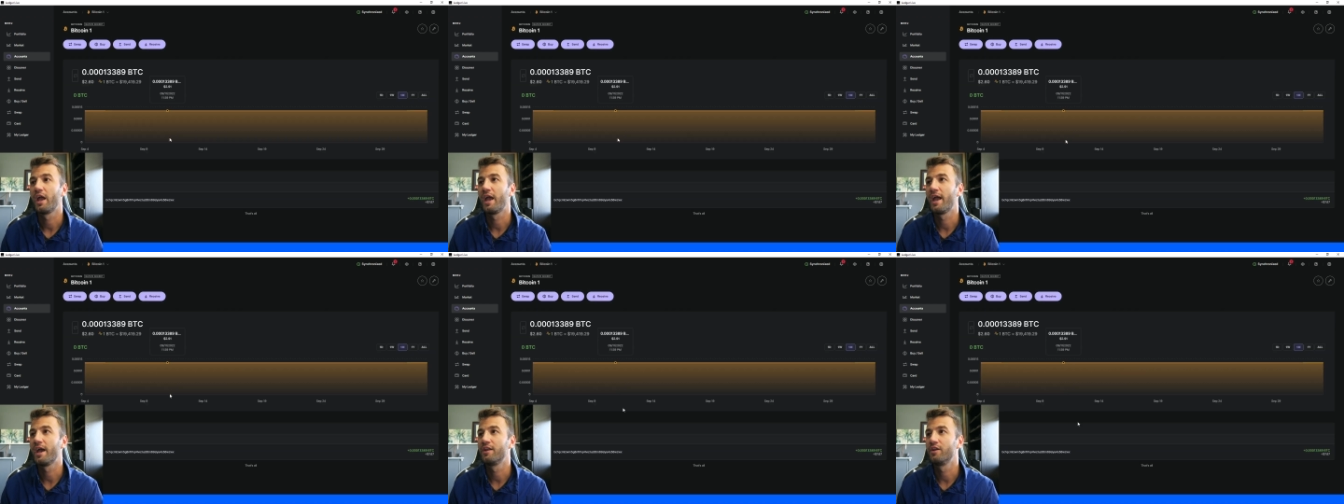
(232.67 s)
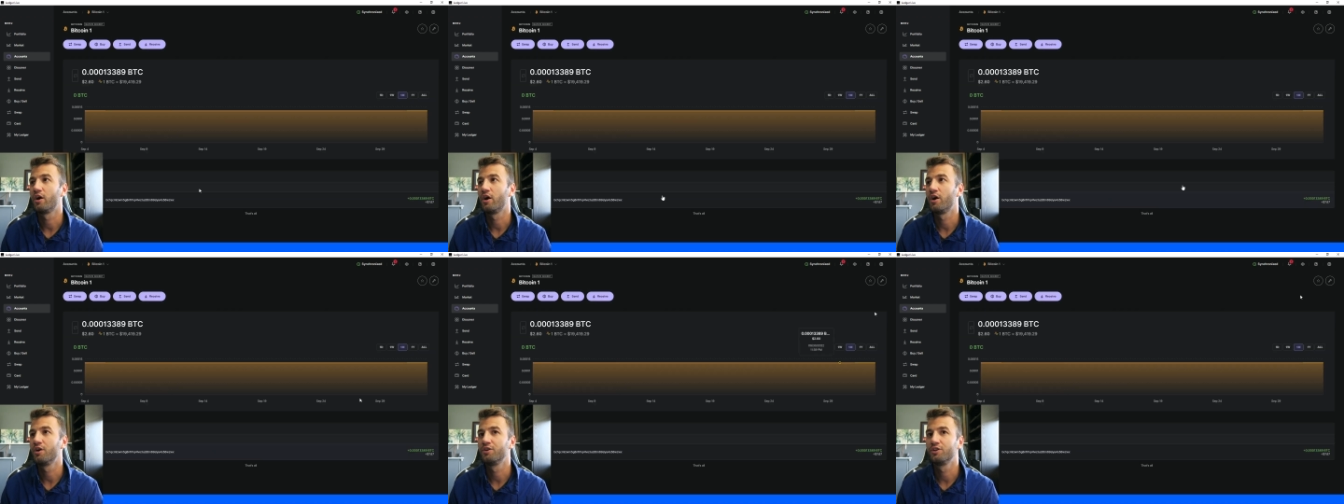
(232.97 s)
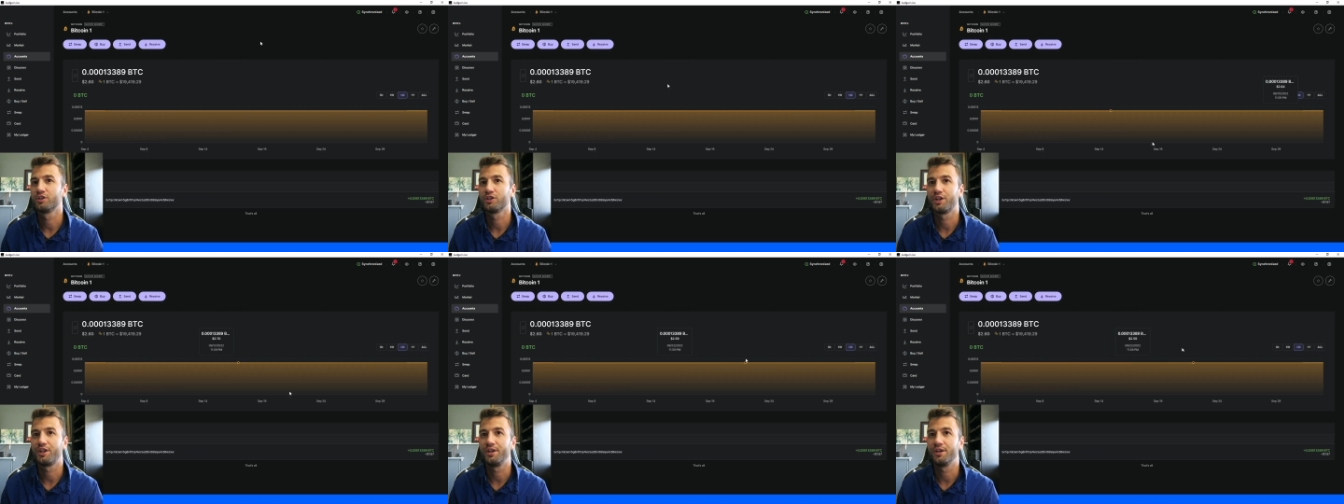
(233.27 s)
And
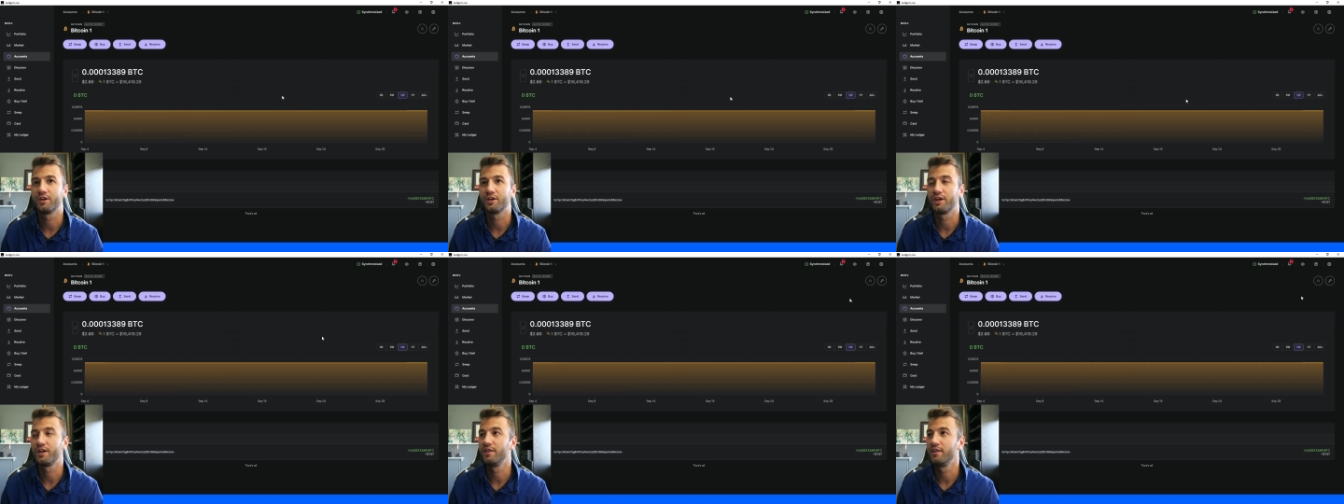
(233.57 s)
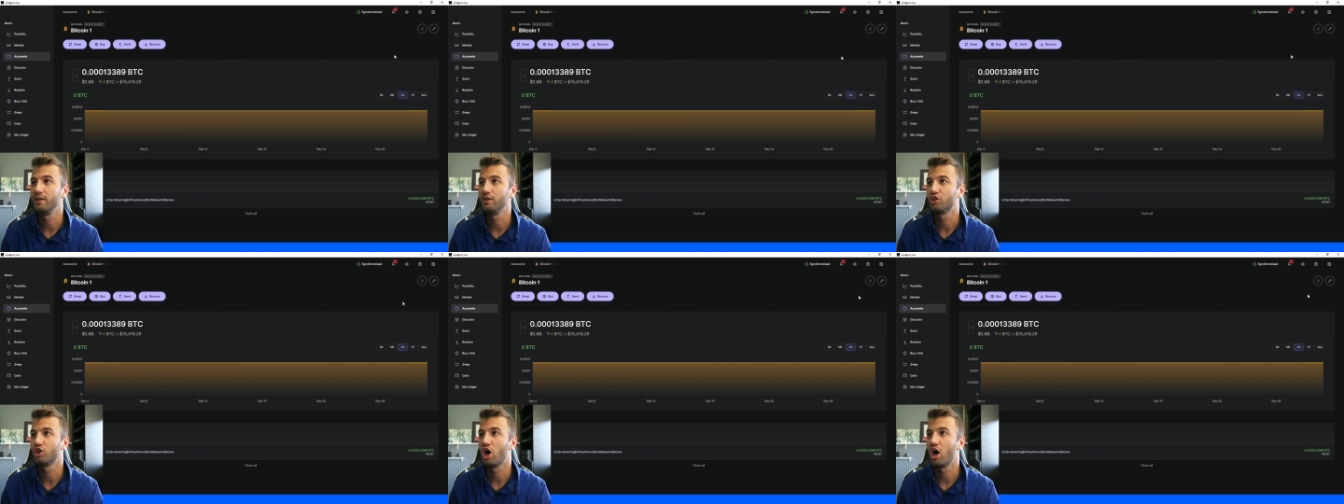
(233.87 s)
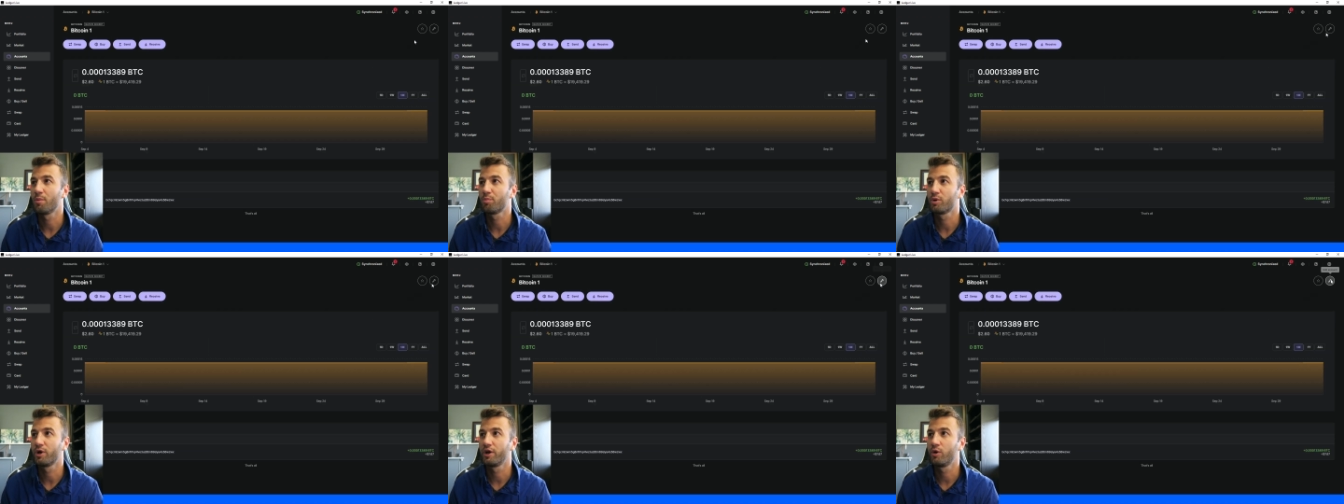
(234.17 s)
under here in the
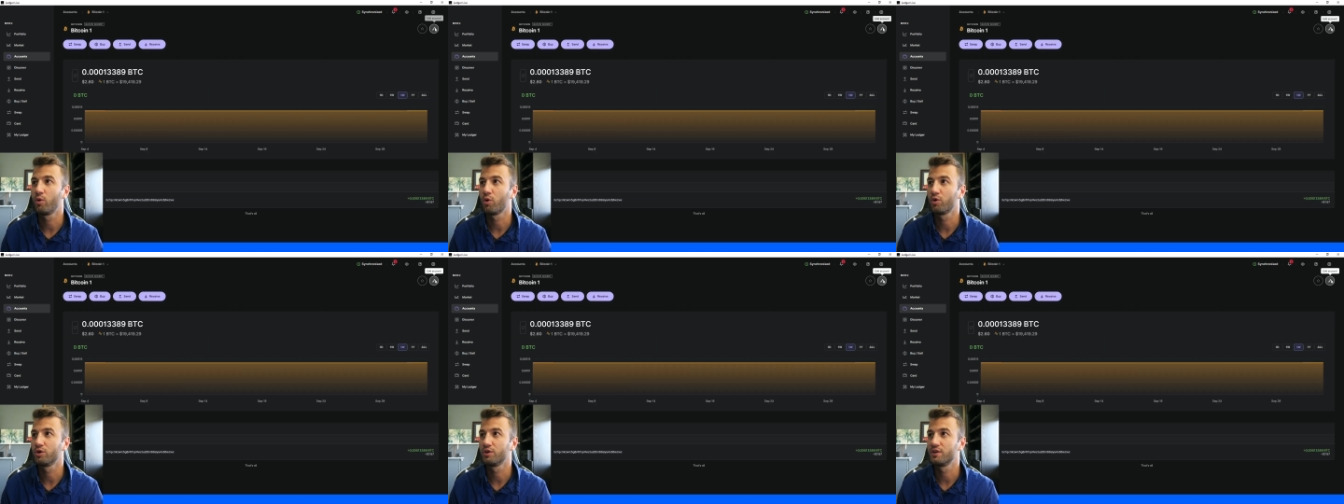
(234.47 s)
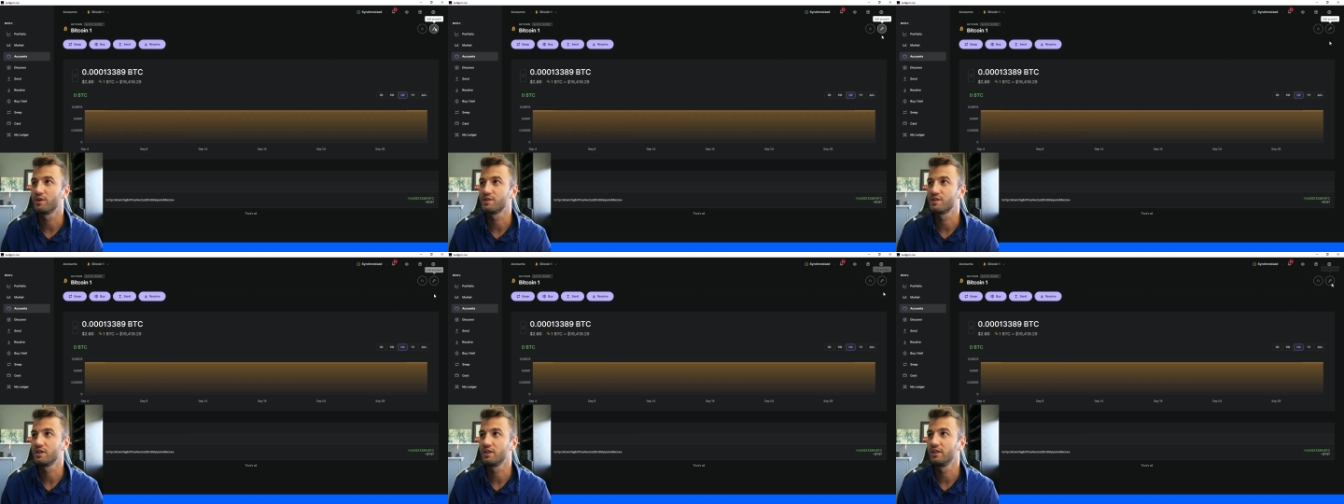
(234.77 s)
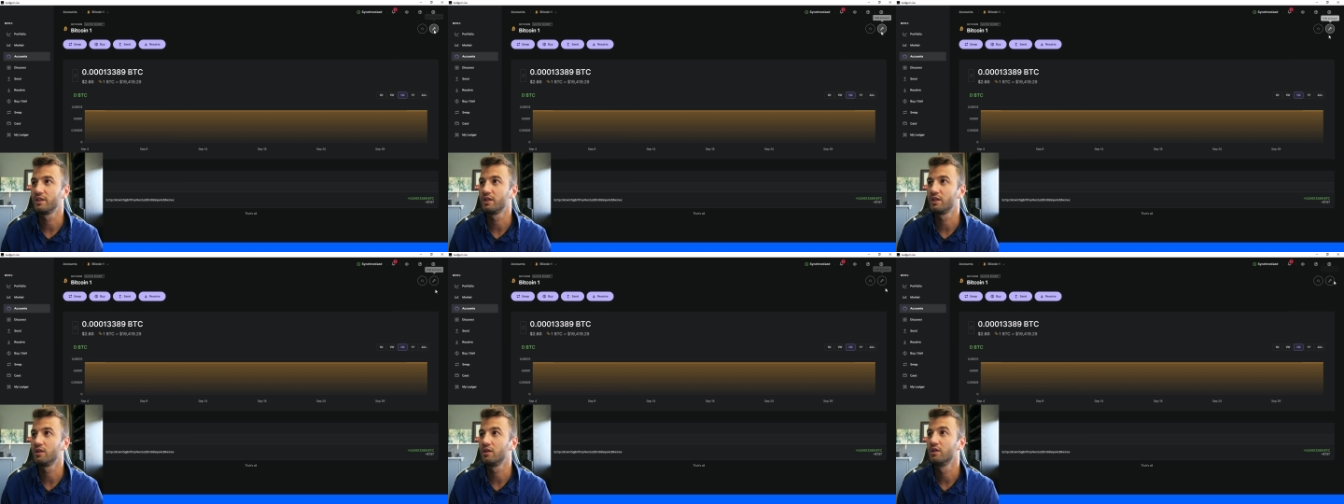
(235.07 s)
top right corner, there's a
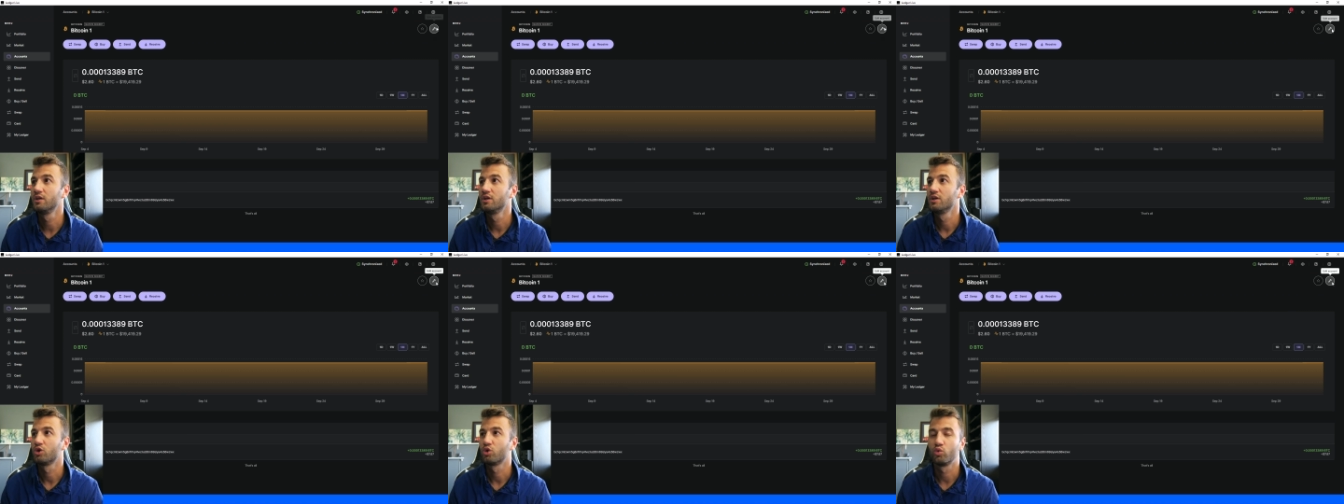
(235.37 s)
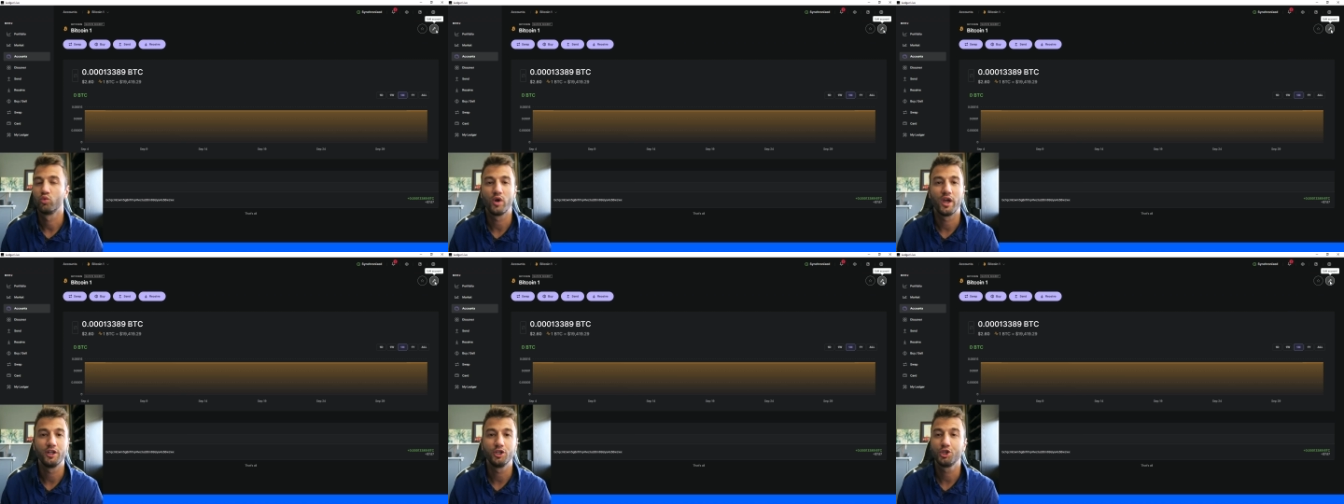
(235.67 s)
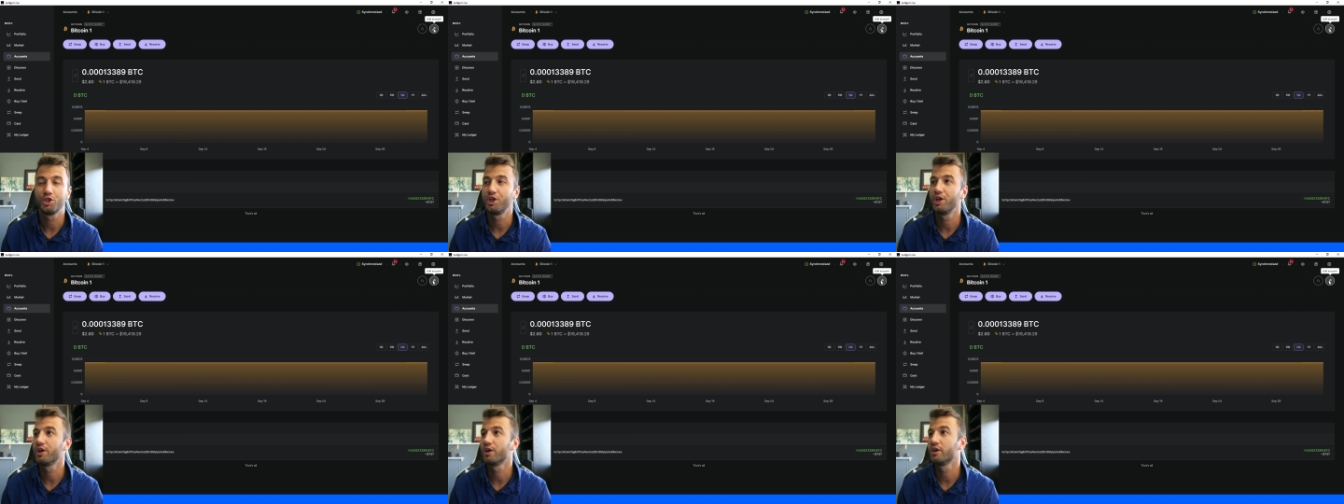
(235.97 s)
little
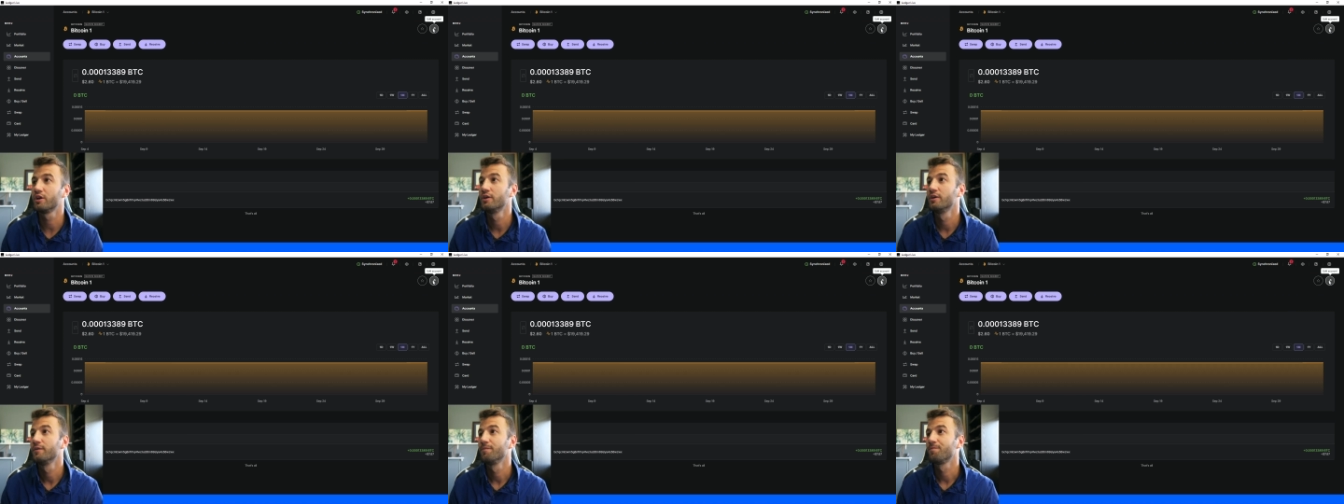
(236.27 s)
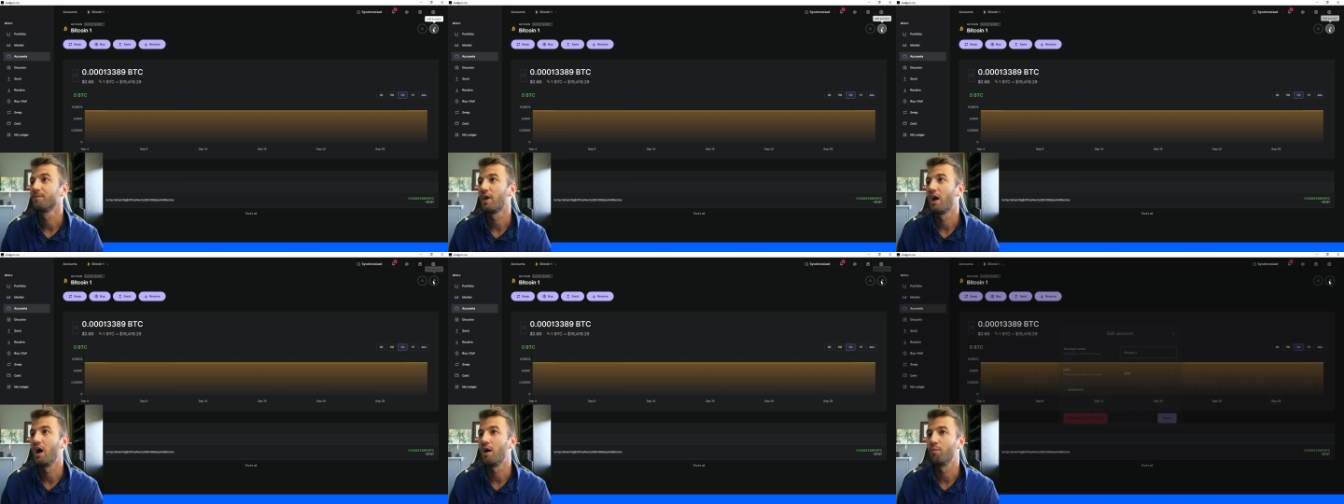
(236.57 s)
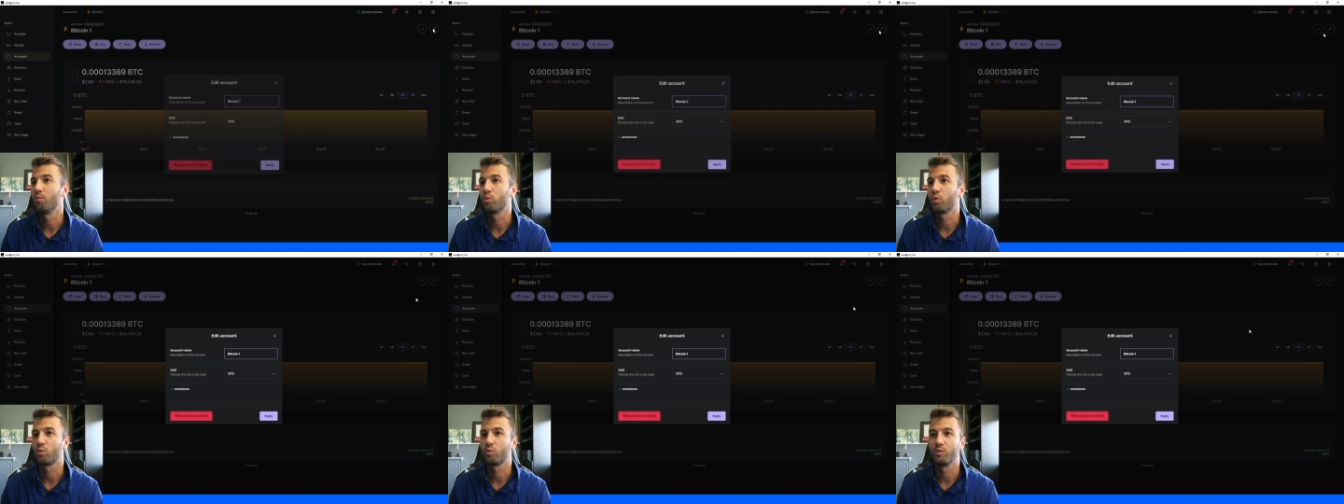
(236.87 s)
wrench here
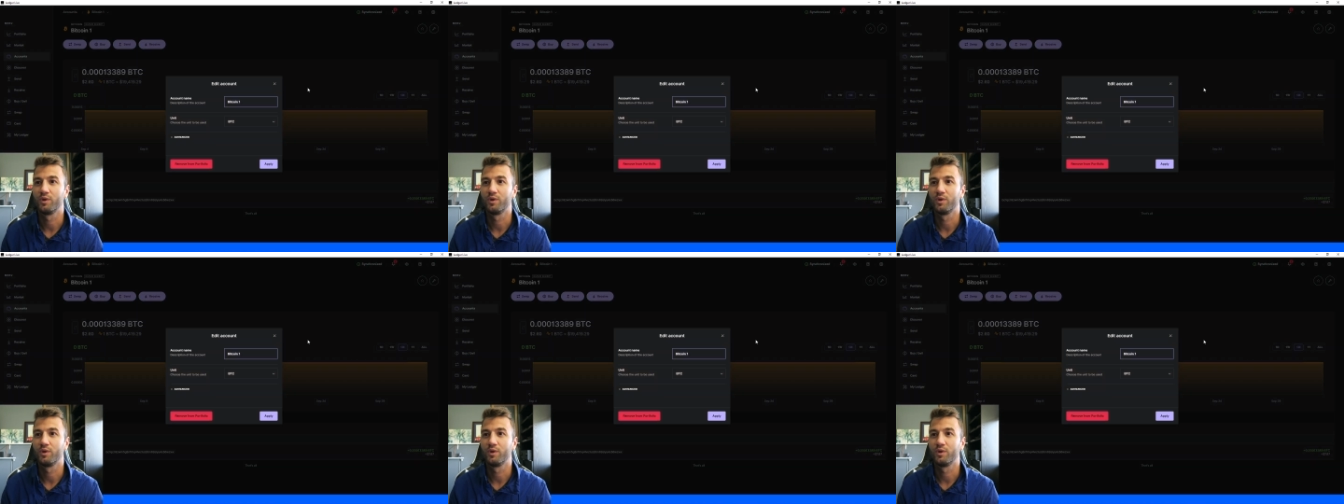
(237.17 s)
um,